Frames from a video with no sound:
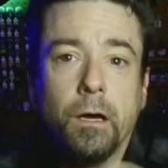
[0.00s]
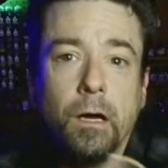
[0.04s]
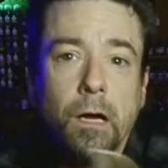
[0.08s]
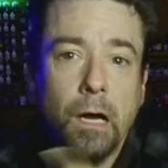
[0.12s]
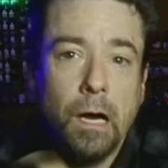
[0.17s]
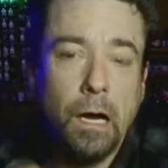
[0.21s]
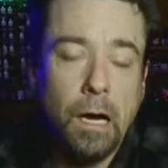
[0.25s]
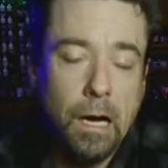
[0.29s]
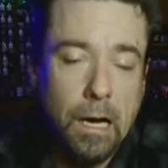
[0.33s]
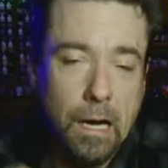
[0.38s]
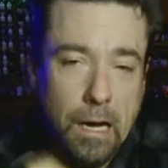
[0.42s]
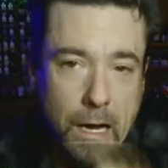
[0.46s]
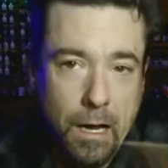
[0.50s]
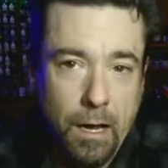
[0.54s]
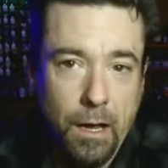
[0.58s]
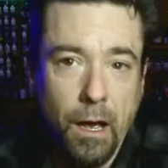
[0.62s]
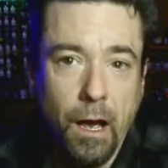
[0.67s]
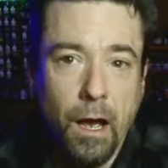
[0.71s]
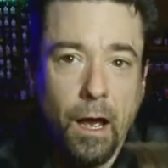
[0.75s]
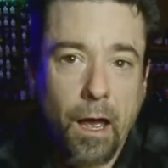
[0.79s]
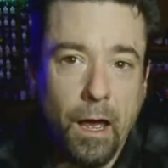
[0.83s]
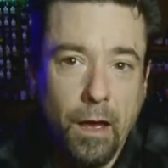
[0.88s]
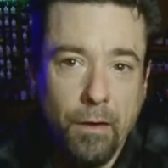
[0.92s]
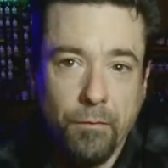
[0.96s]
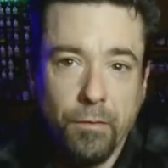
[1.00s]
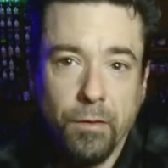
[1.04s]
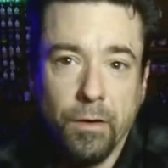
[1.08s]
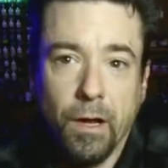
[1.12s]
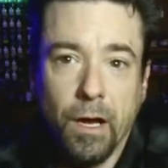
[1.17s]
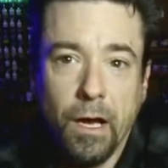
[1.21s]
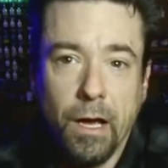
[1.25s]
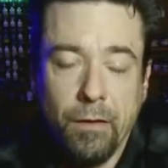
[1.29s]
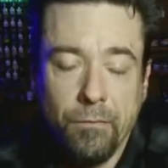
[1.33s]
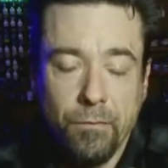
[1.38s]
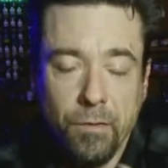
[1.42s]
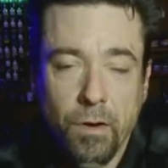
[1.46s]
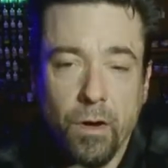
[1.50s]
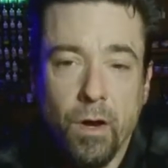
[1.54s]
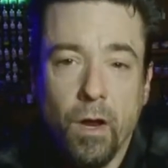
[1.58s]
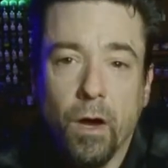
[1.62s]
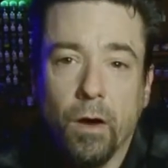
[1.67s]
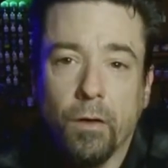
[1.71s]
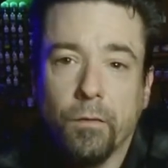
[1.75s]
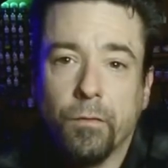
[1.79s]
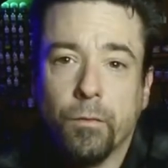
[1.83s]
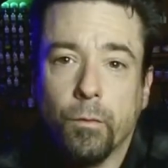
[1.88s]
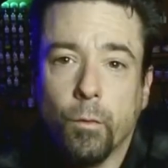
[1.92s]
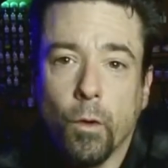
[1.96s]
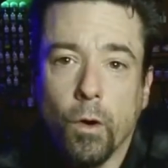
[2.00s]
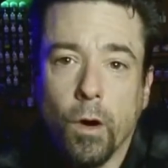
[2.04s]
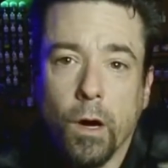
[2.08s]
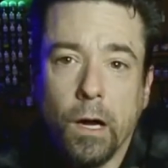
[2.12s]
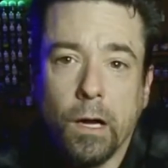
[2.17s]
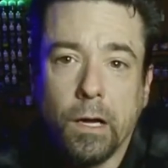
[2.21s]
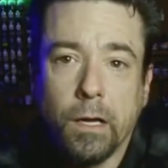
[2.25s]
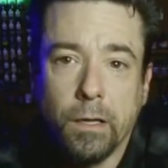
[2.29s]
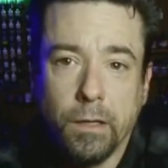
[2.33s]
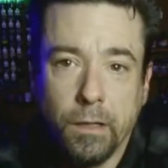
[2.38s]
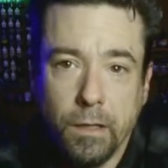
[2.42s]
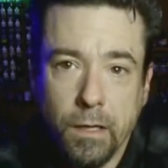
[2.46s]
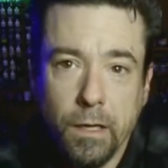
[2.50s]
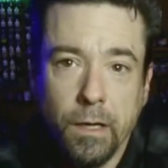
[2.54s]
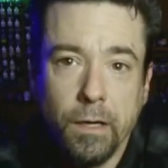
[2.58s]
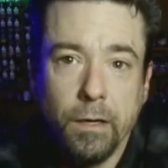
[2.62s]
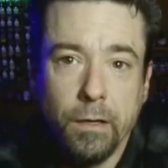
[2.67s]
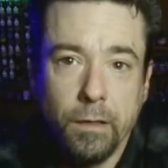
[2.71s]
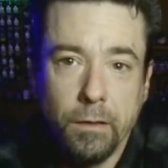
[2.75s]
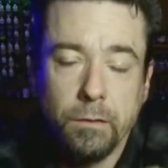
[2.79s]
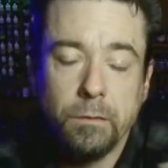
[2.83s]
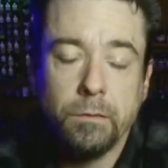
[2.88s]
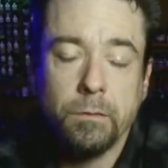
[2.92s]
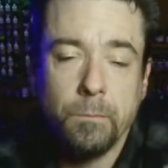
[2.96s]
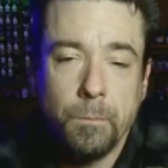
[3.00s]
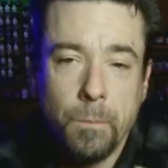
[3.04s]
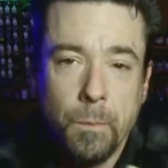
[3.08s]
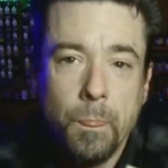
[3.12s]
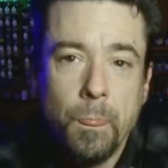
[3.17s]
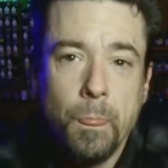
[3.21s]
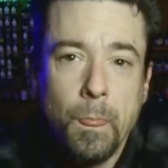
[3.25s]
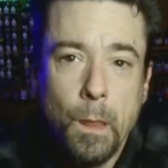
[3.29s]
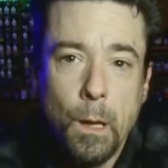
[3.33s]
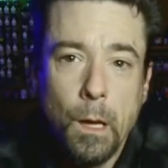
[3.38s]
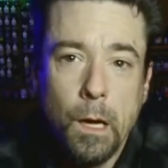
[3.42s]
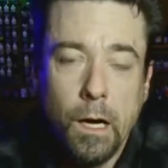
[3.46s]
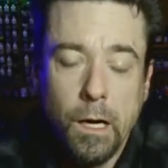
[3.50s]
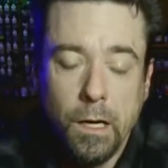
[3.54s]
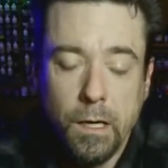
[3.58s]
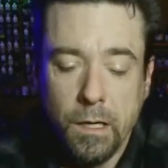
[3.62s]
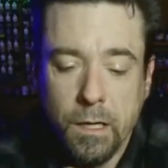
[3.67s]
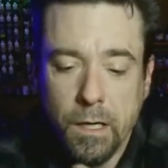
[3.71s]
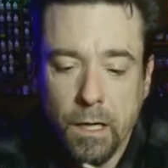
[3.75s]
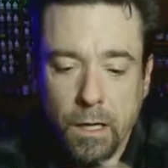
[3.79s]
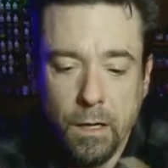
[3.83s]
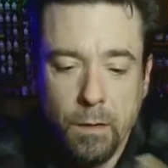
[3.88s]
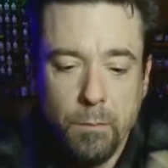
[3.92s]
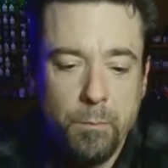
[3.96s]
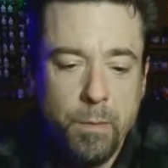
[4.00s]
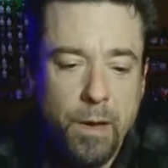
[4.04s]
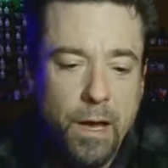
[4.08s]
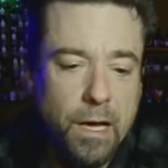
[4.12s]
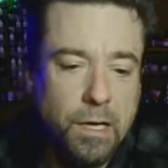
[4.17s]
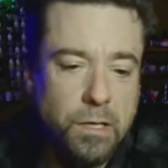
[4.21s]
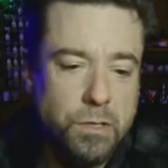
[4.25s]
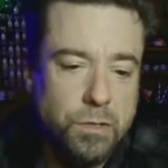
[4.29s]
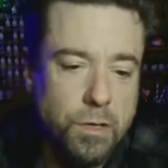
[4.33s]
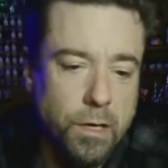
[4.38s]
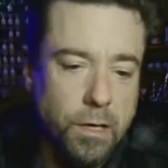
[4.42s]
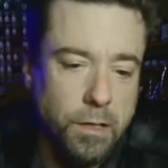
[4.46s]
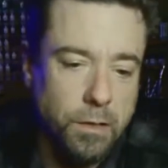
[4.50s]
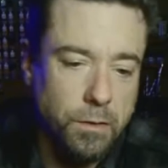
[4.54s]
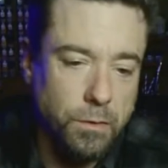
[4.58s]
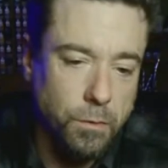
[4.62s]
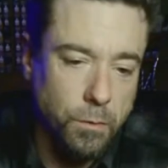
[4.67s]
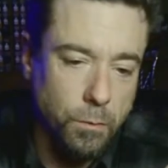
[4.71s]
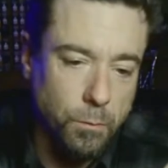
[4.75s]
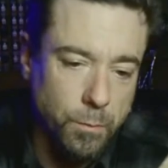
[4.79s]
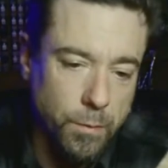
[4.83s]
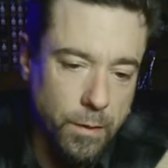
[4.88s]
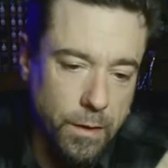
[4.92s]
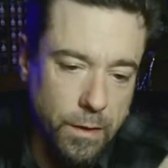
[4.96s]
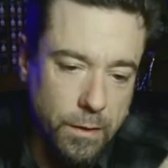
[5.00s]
I have enough where I can kind of backtrack a little bit.